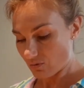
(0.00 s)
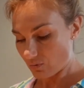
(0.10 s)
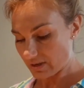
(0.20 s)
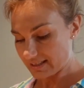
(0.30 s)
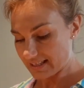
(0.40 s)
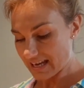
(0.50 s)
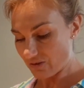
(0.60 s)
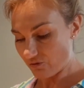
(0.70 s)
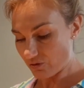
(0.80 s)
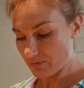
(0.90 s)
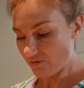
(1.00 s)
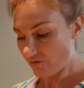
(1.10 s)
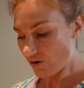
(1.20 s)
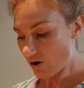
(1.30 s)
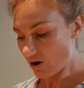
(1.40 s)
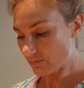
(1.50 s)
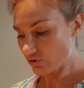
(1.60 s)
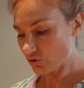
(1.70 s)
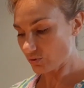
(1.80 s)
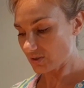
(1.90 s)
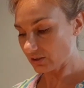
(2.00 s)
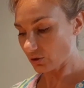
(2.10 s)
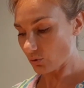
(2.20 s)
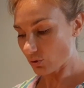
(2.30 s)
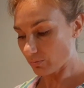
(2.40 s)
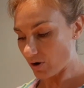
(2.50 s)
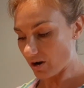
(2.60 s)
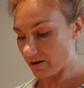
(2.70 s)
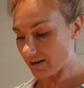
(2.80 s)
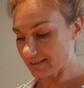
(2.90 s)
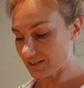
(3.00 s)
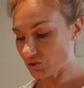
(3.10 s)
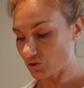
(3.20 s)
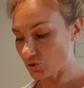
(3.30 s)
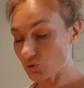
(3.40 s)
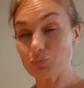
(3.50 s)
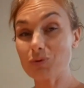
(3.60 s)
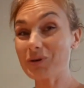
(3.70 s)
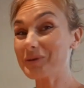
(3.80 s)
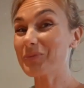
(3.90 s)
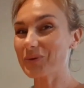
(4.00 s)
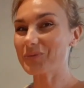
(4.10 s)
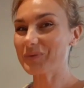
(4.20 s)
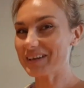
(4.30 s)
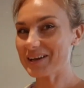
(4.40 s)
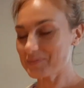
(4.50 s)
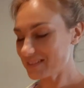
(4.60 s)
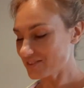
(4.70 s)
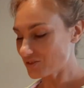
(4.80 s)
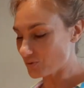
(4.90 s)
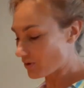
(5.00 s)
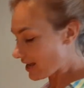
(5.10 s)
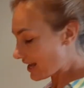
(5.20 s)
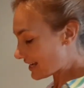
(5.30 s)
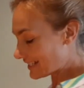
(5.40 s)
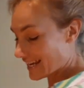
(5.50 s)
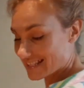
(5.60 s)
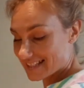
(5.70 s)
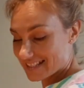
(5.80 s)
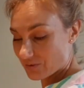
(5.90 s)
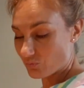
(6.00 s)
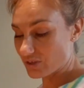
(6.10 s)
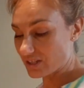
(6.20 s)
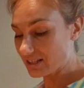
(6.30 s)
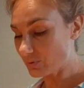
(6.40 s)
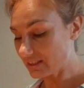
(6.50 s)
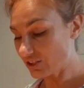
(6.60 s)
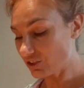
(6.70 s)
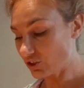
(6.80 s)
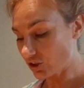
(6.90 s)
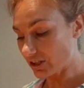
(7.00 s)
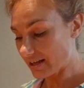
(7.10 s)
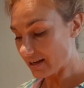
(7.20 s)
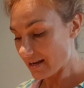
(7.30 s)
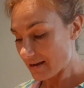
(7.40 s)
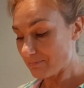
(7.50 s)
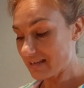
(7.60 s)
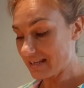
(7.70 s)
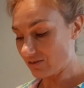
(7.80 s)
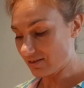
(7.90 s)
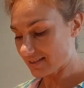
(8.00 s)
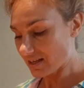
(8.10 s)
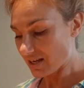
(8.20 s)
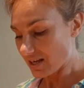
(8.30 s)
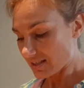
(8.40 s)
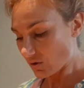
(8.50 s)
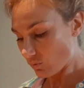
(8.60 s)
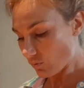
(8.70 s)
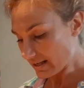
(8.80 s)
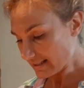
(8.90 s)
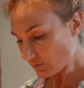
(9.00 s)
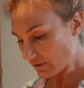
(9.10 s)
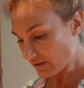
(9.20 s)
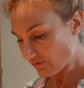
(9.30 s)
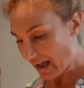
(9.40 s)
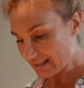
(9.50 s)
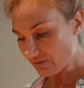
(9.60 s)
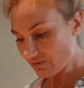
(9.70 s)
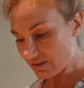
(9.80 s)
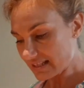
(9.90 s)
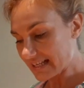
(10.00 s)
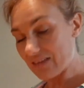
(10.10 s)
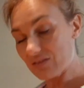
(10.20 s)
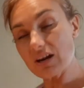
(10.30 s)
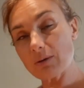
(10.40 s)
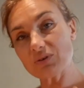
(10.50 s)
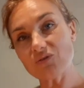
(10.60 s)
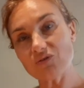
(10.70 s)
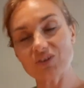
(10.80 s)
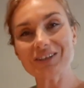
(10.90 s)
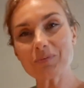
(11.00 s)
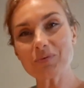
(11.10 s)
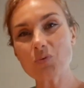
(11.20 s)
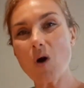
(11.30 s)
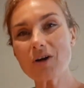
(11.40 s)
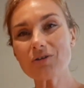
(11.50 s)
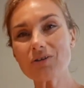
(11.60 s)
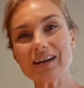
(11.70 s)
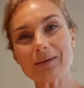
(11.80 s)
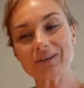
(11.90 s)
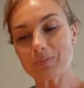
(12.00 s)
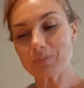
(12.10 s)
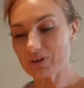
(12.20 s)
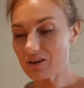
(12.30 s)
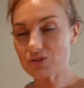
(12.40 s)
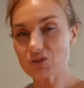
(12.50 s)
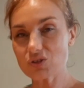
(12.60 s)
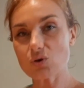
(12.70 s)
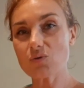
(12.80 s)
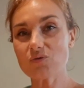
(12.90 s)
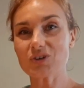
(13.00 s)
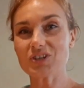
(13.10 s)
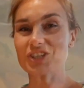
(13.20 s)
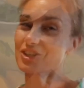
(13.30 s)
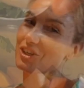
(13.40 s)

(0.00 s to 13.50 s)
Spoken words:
Once again, from the farm, choosing local products is super important when it comes to tasting really good meals. So once we've added everything together, now I'm going to fill it up with water and I'm going to put it on the stove for it to cook.